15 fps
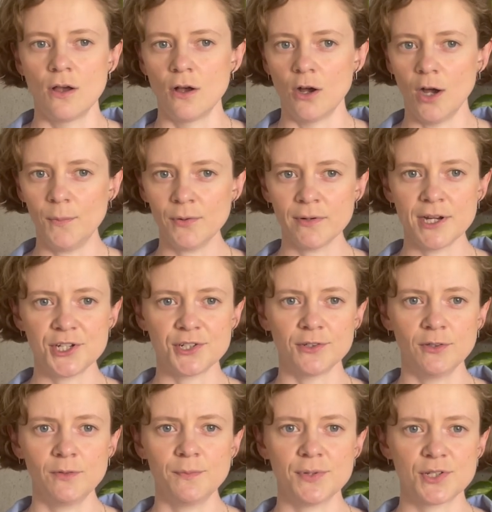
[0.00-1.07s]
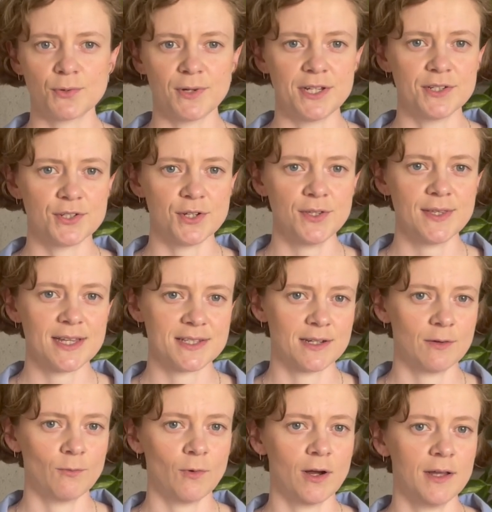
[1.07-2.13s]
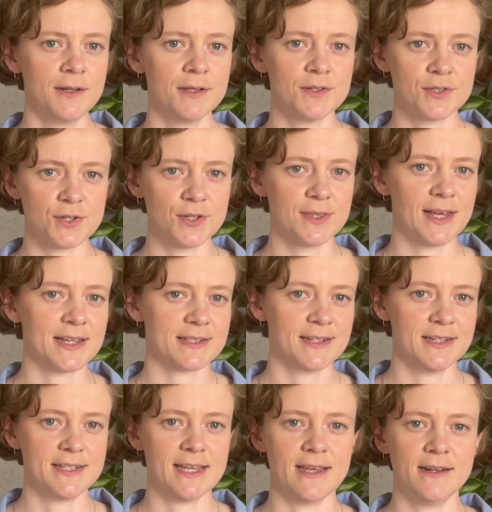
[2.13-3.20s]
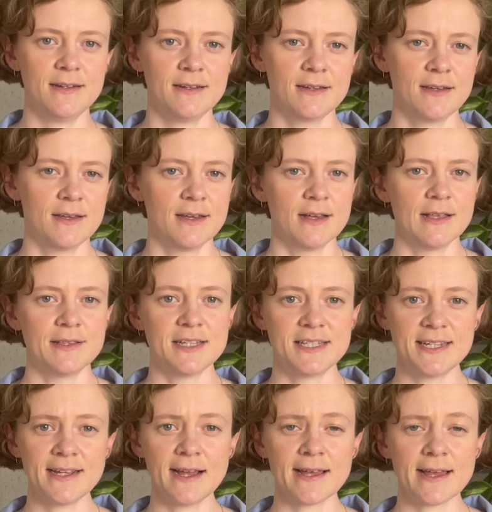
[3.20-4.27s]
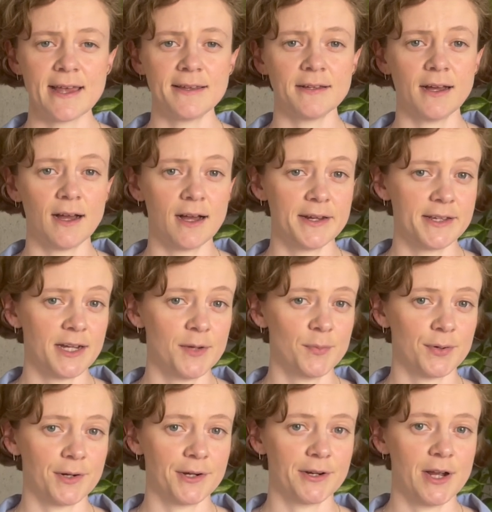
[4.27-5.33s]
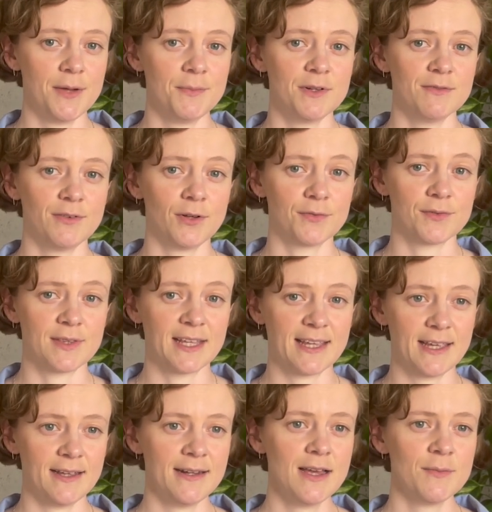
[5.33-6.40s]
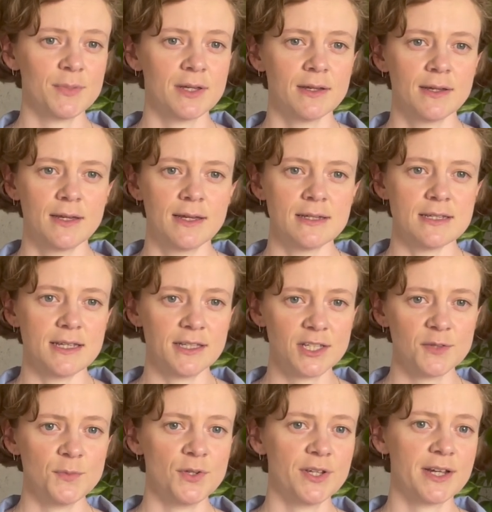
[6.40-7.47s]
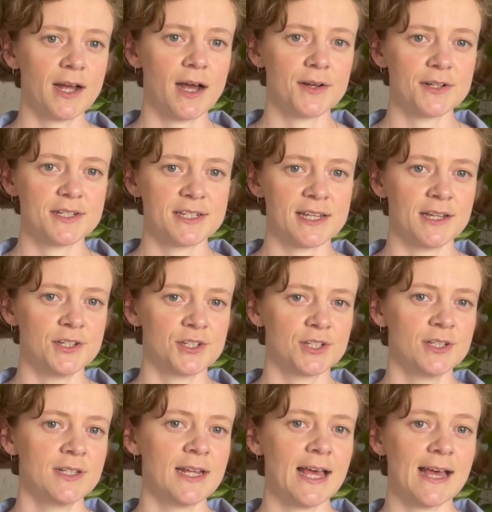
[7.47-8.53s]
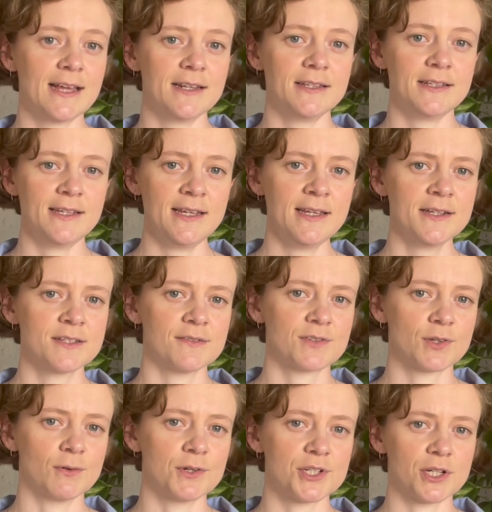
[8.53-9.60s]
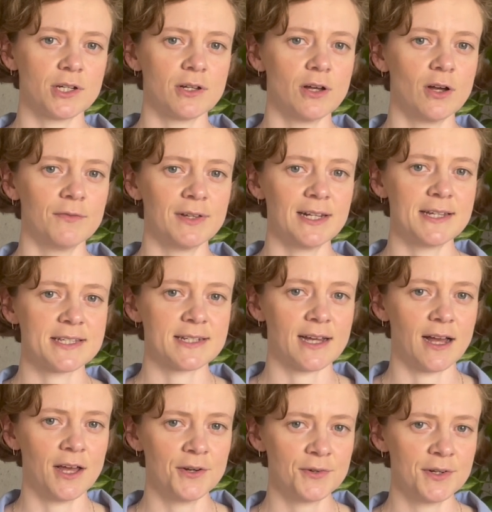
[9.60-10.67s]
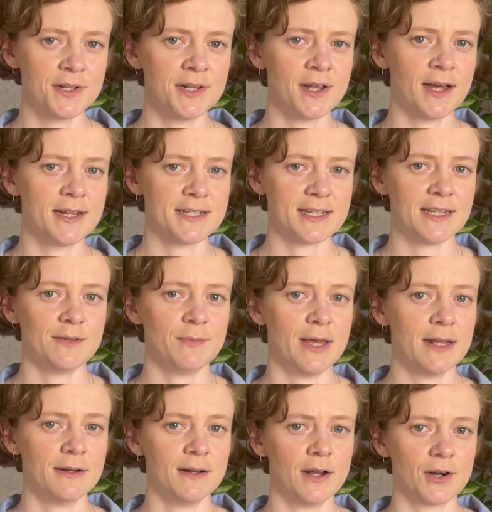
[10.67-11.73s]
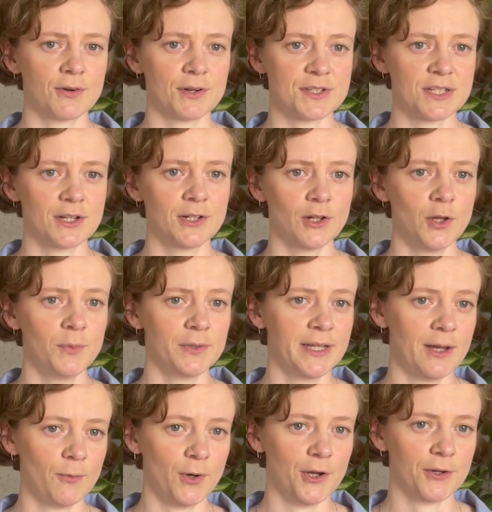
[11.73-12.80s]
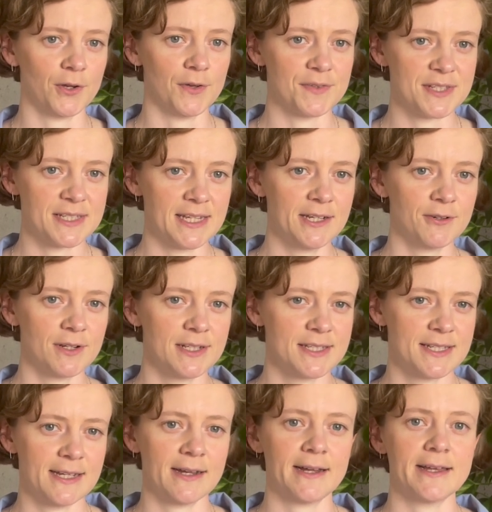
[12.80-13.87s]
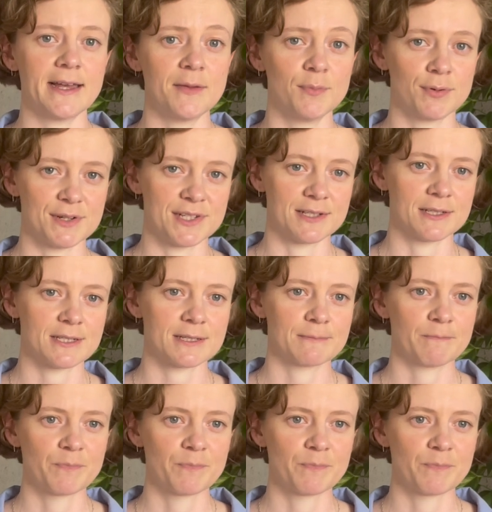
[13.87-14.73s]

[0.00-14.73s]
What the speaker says: Operational between 2001 and 2010, the CIA RDI program involved the kidnap, incommunicado detention, and years of torture of at least 119 men across a global network of secret CIA prisons.